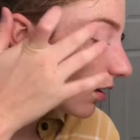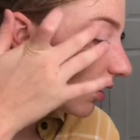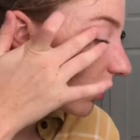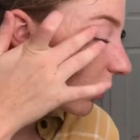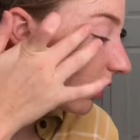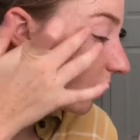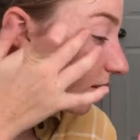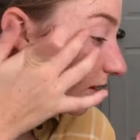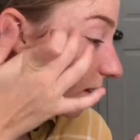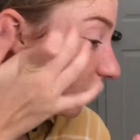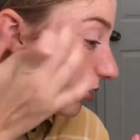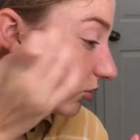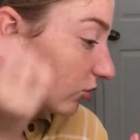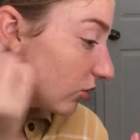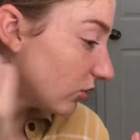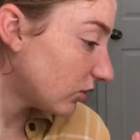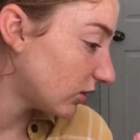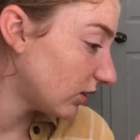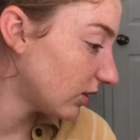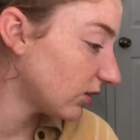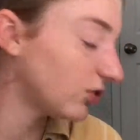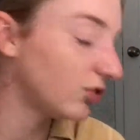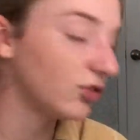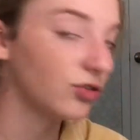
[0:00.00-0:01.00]
And
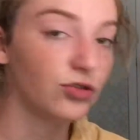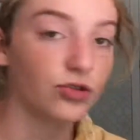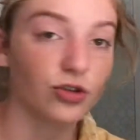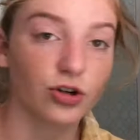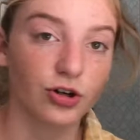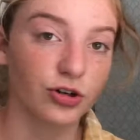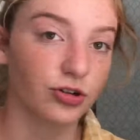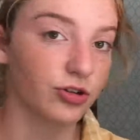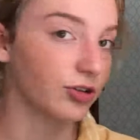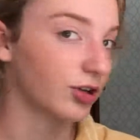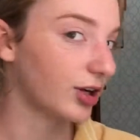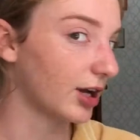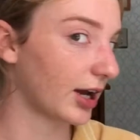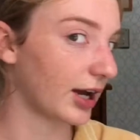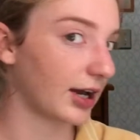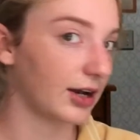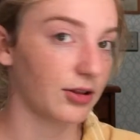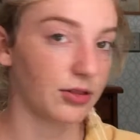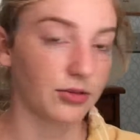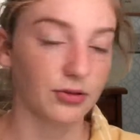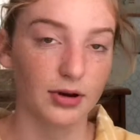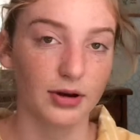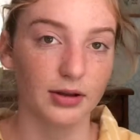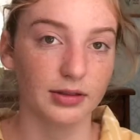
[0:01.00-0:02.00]
just as you turn your
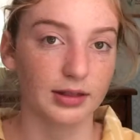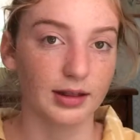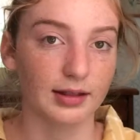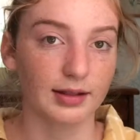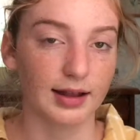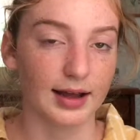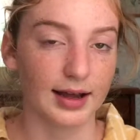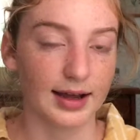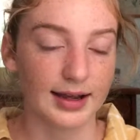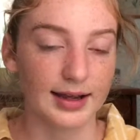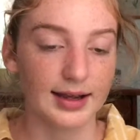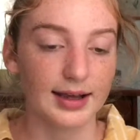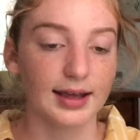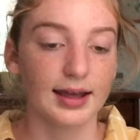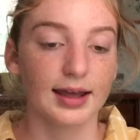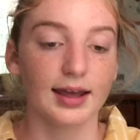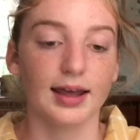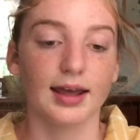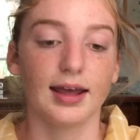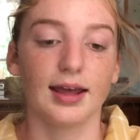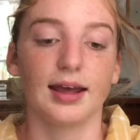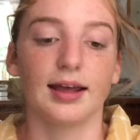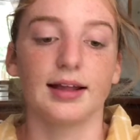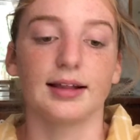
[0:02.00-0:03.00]
head throughout the light,
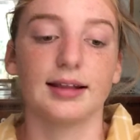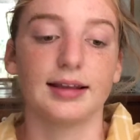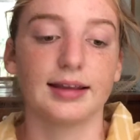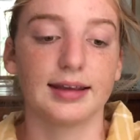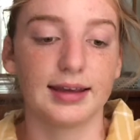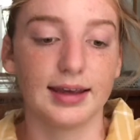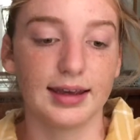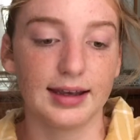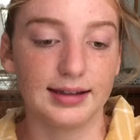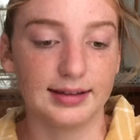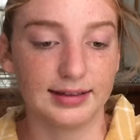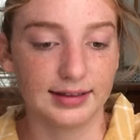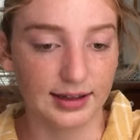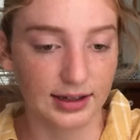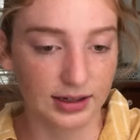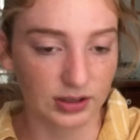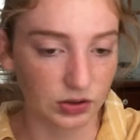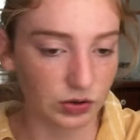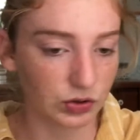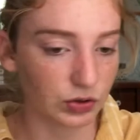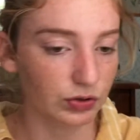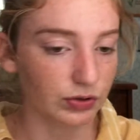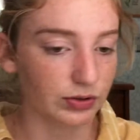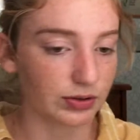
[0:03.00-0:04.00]
like
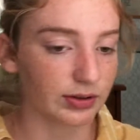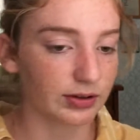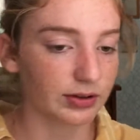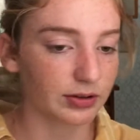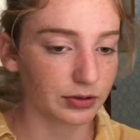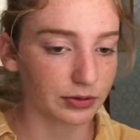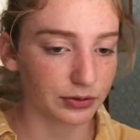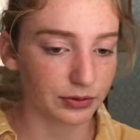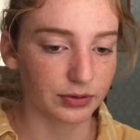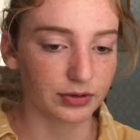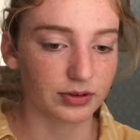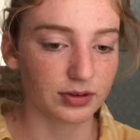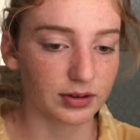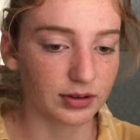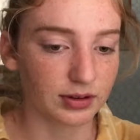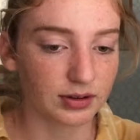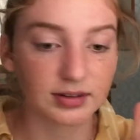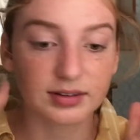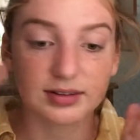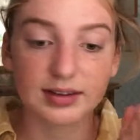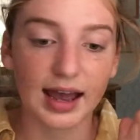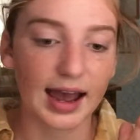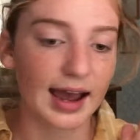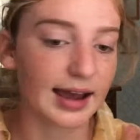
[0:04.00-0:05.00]
those little
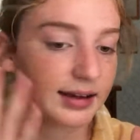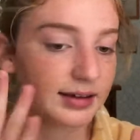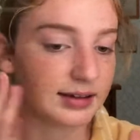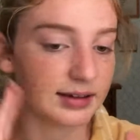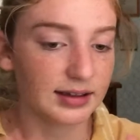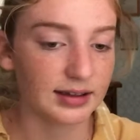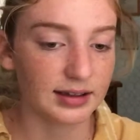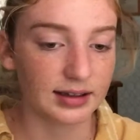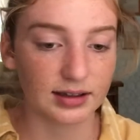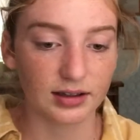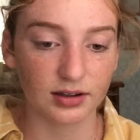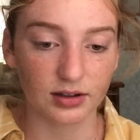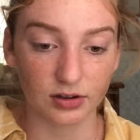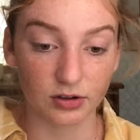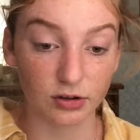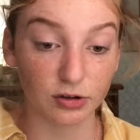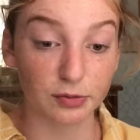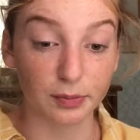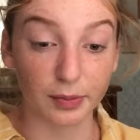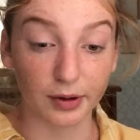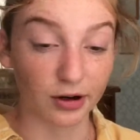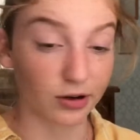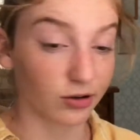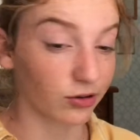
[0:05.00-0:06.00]
satiny
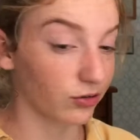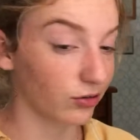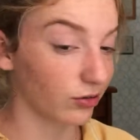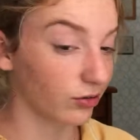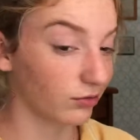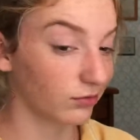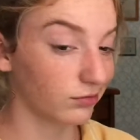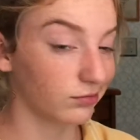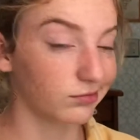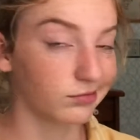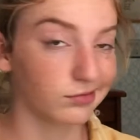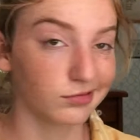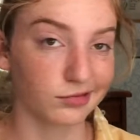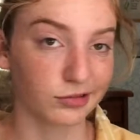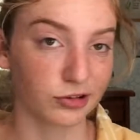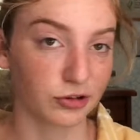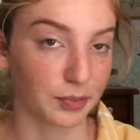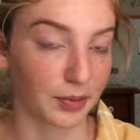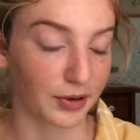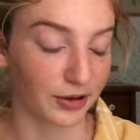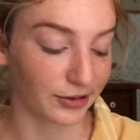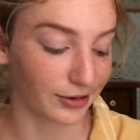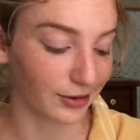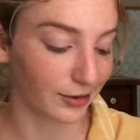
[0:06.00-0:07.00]

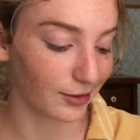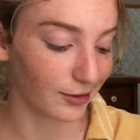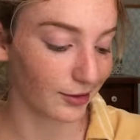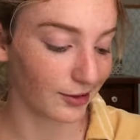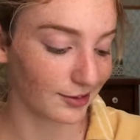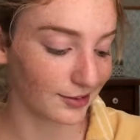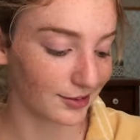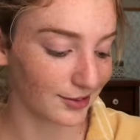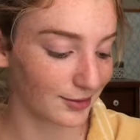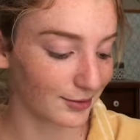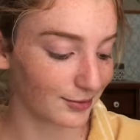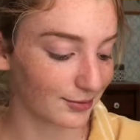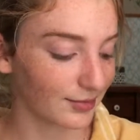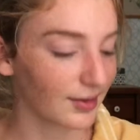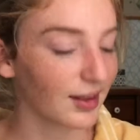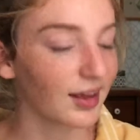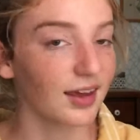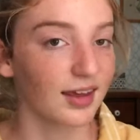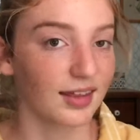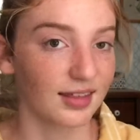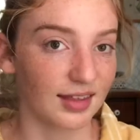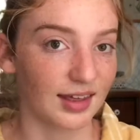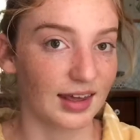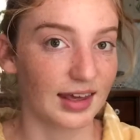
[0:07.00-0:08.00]
sparkly things,
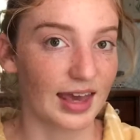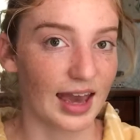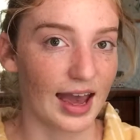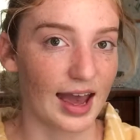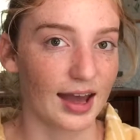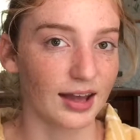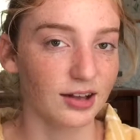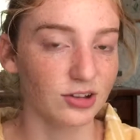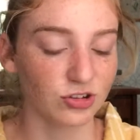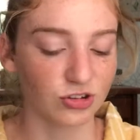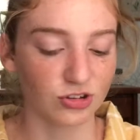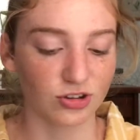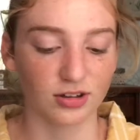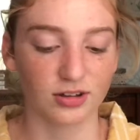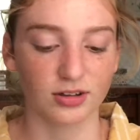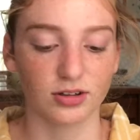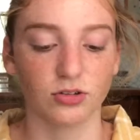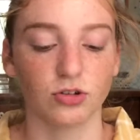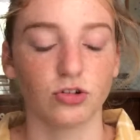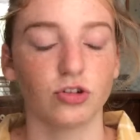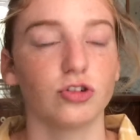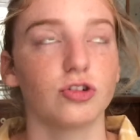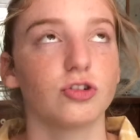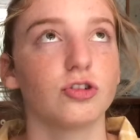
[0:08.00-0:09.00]
they catch, and
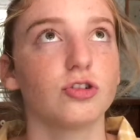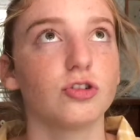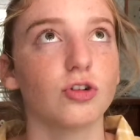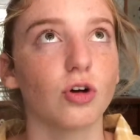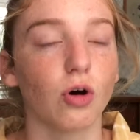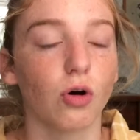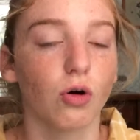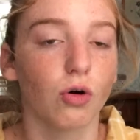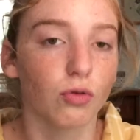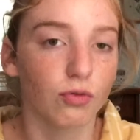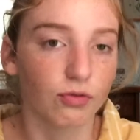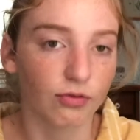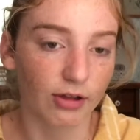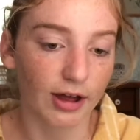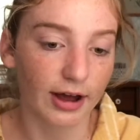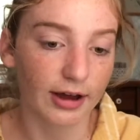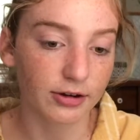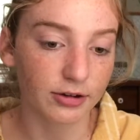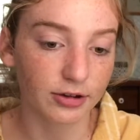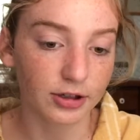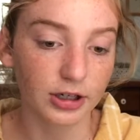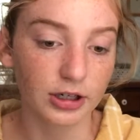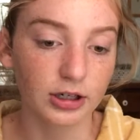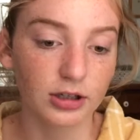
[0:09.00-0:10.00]
it's so
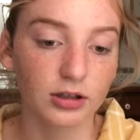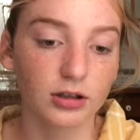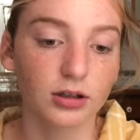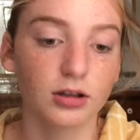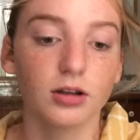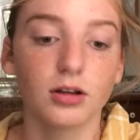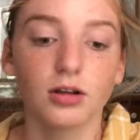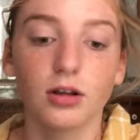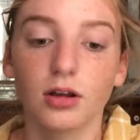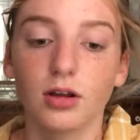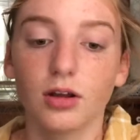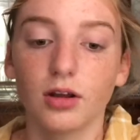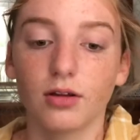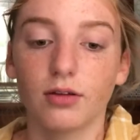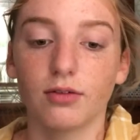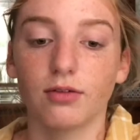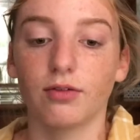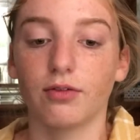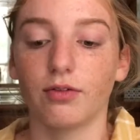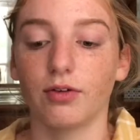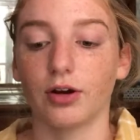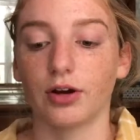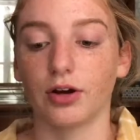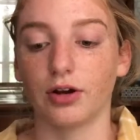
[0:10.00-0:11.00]
flattering.
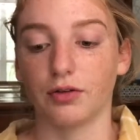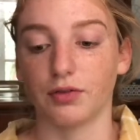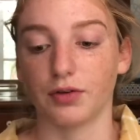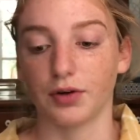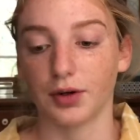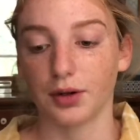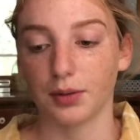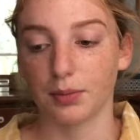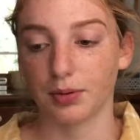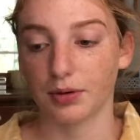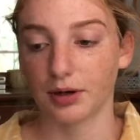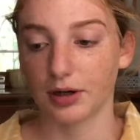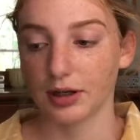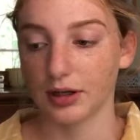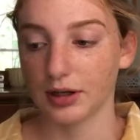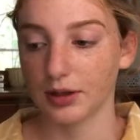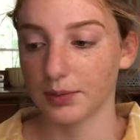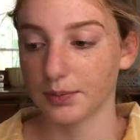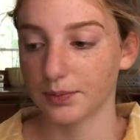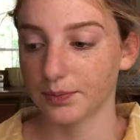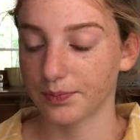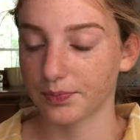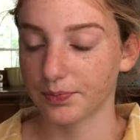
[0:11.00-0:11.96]
Very pretty.